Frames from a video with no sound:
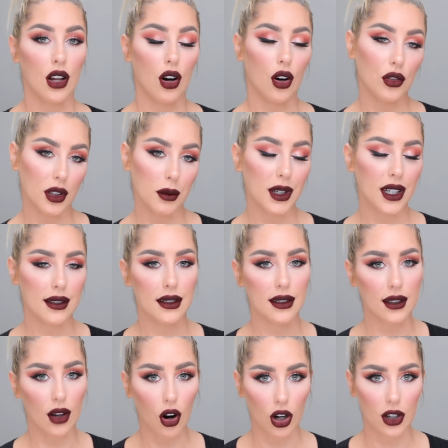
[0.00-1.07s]
Not only because
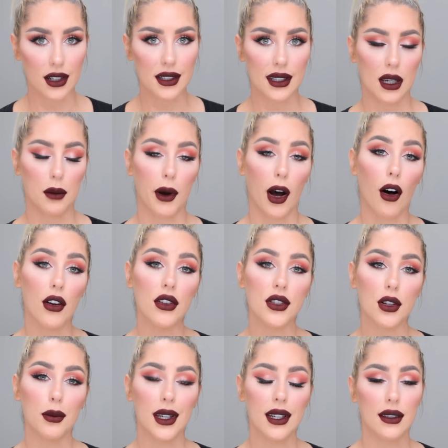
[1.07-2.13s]
it's the hardest thing, but
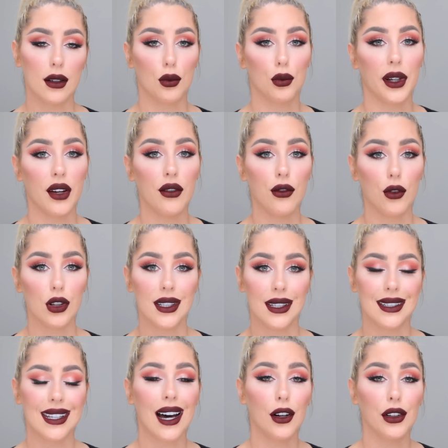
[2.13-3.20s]
also because it
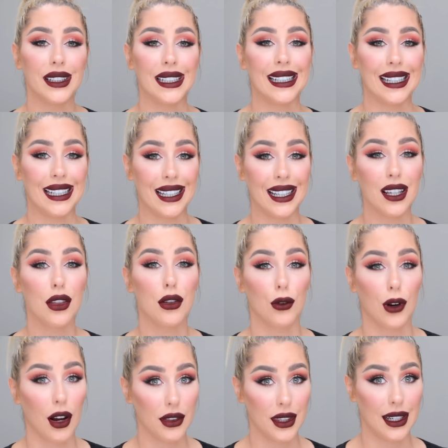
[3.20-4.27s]
reinforces healthy eating
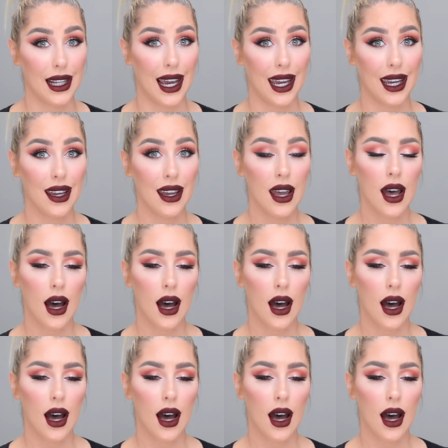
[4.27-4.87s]
throughout the day.